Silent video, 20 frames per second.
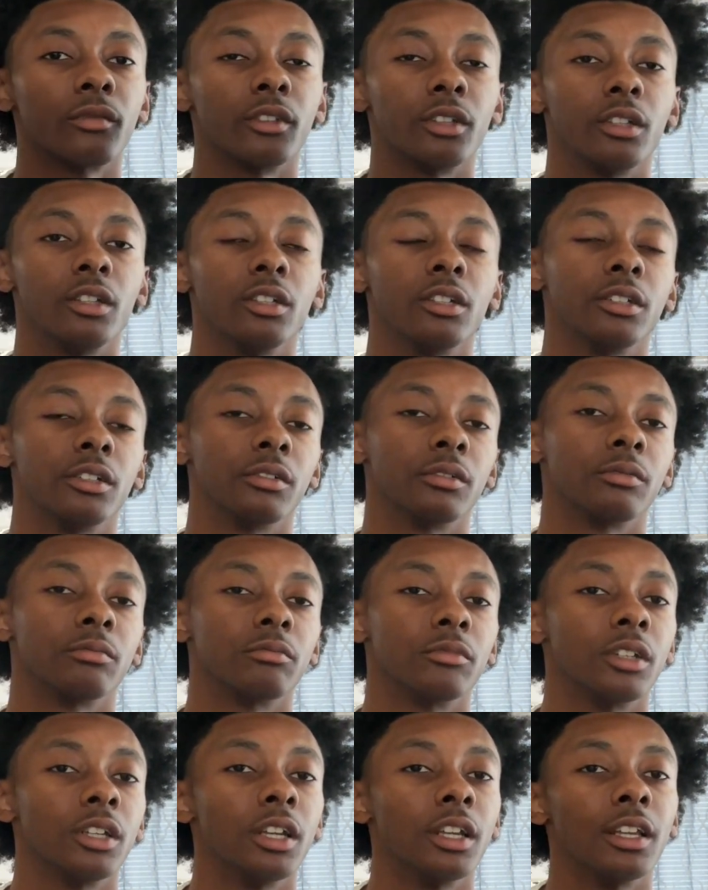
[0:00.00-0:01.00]
yeah,
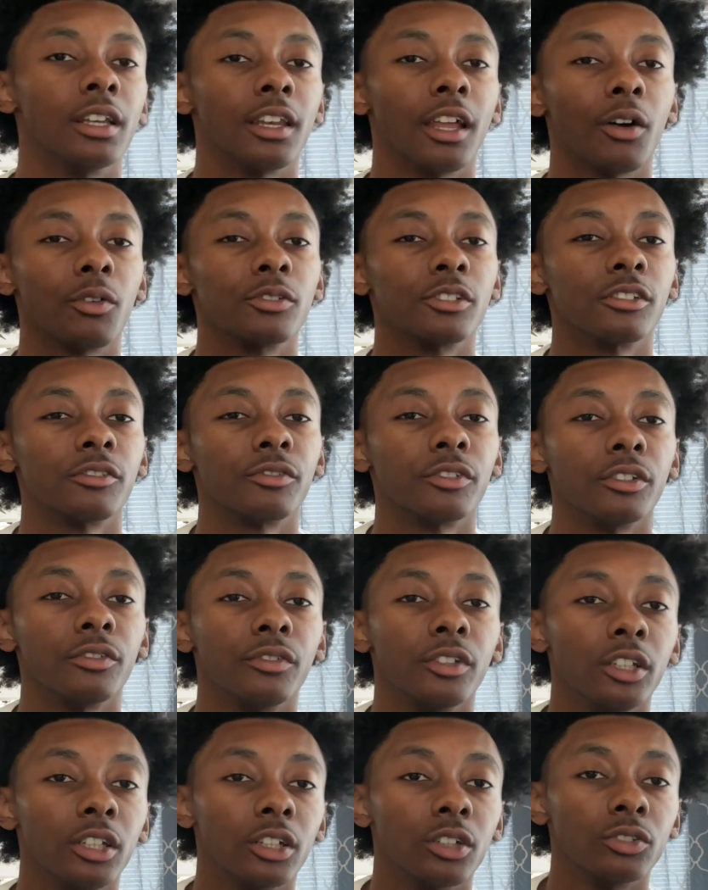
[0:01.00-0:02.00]
that was it for the
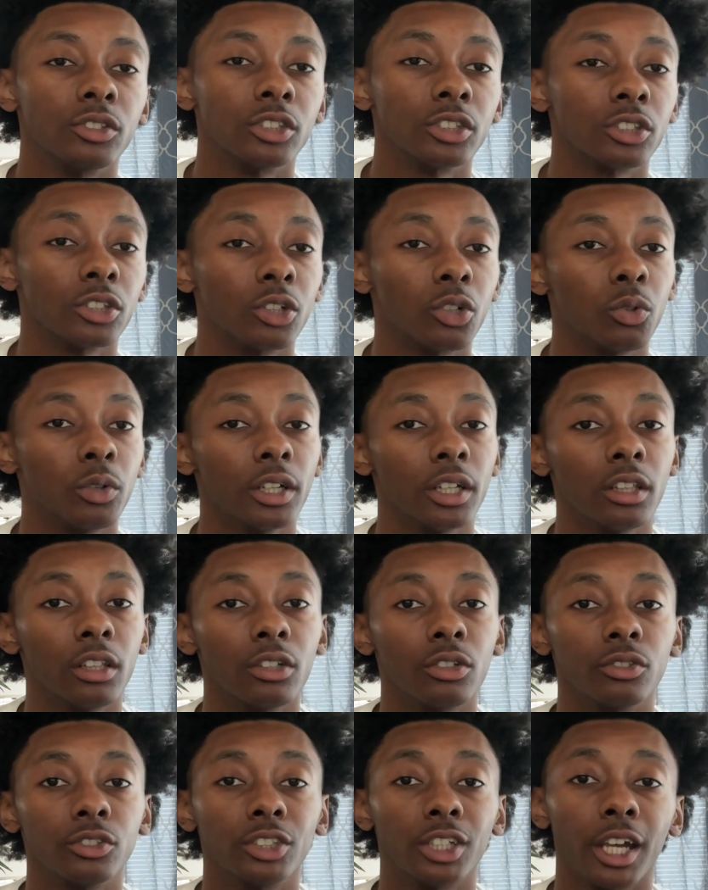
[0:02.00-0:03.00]
video. Just a quick
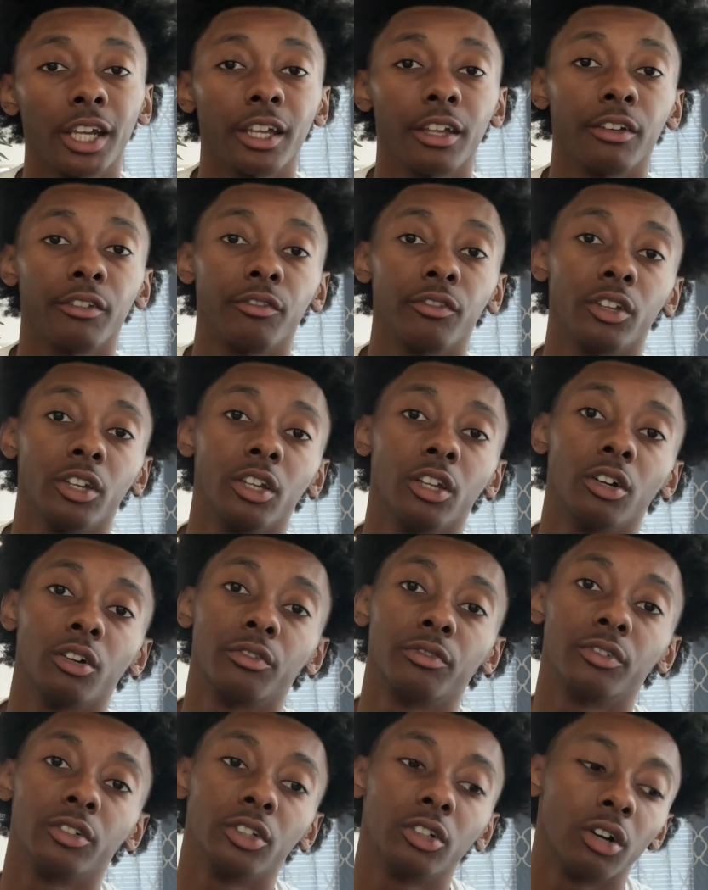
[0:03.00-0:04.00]
little check-in video
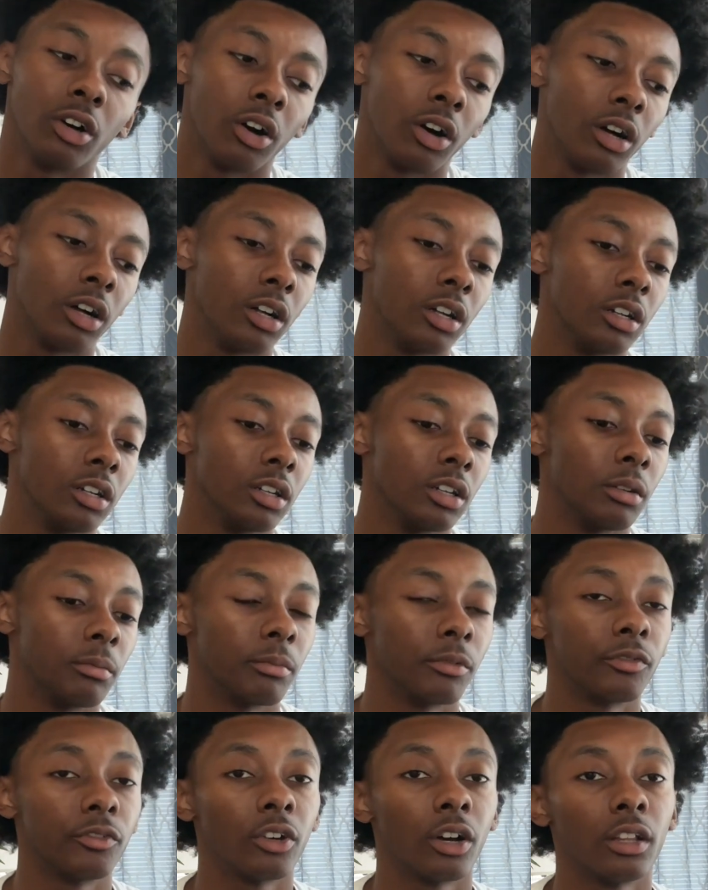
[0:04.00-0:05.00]
for y'all.
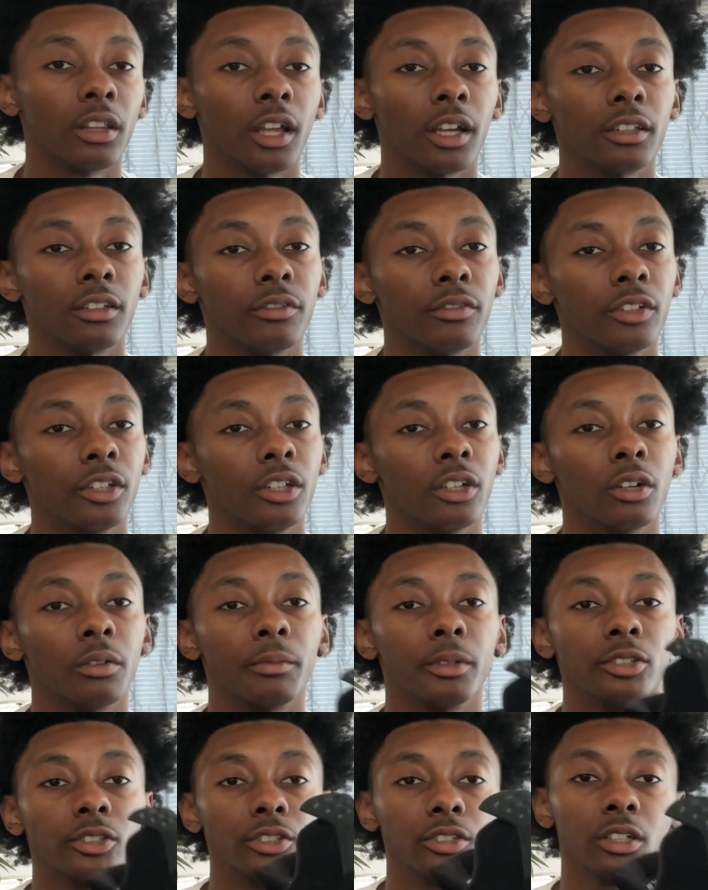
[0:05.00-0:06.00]
If y'all liked the video,
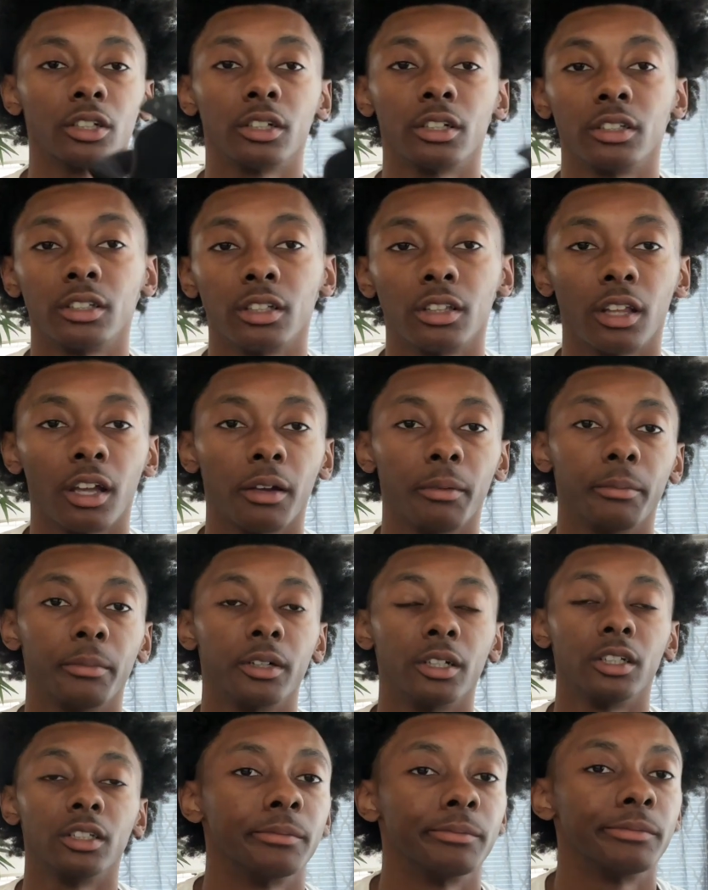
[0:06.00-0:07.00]
make sure y'all hit the like
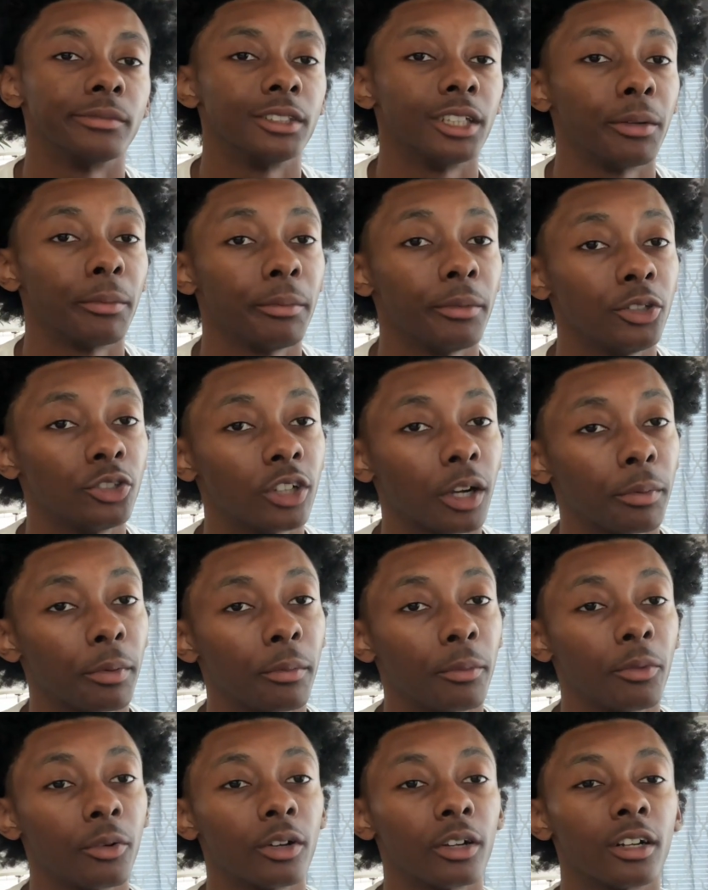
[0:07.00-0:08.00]
button. Yeah, I'm gonna be dropping
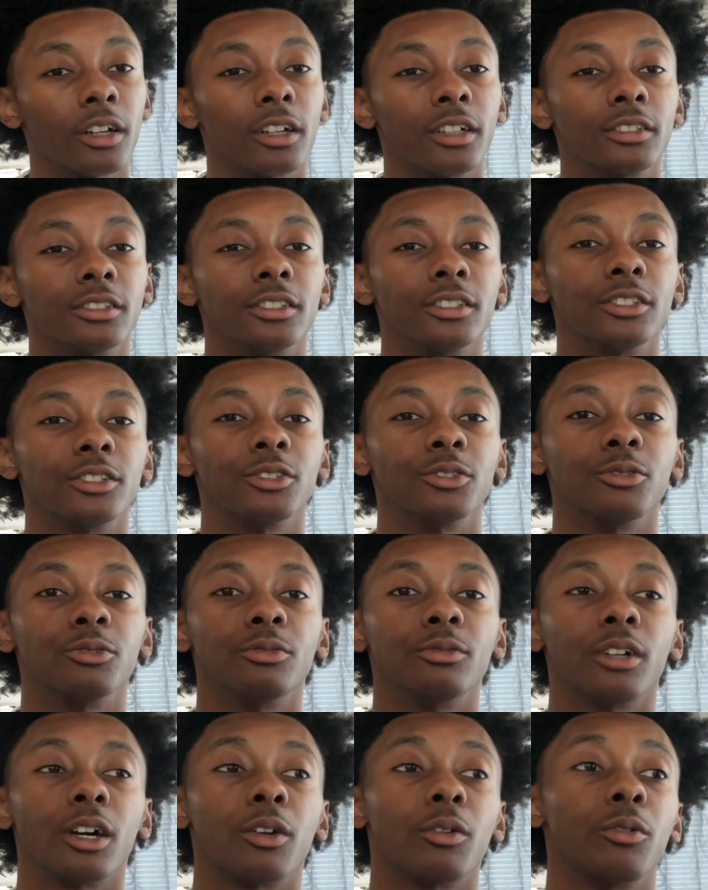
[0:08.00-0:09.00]
more content soon.
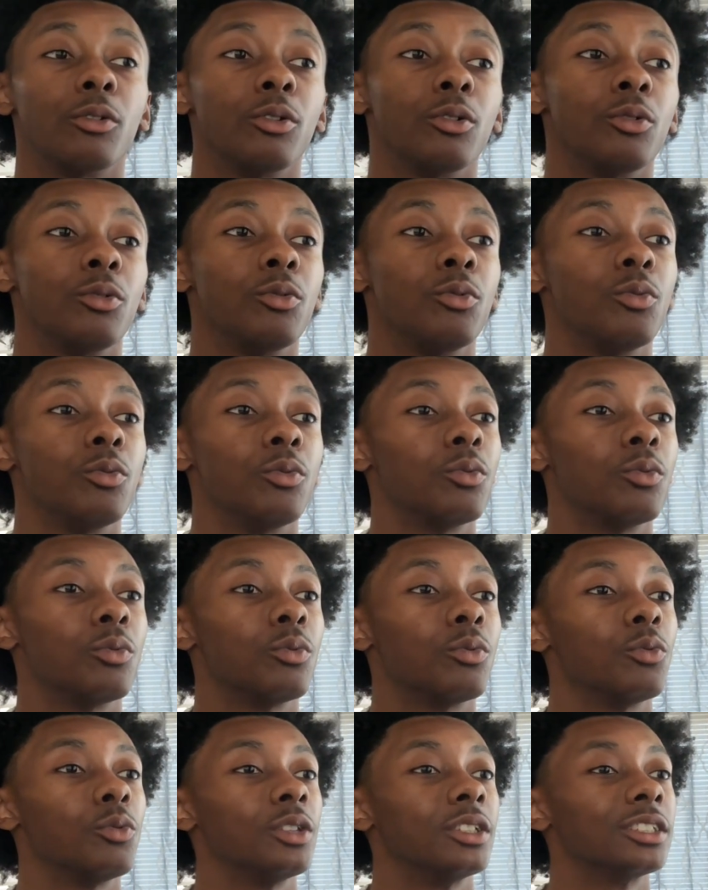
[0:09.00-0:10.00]
I don't know
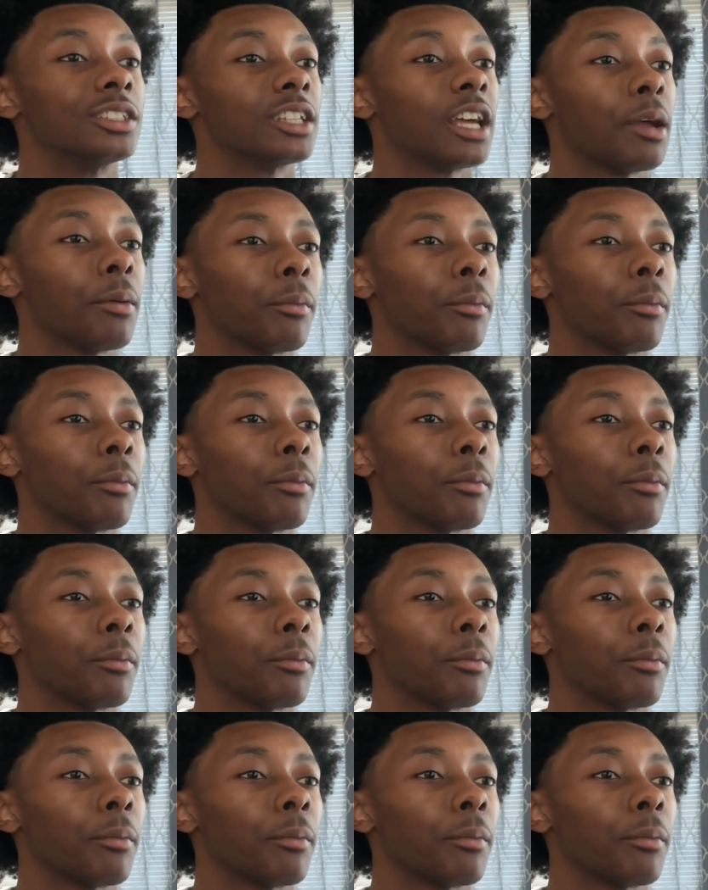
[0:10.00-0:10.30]
what type.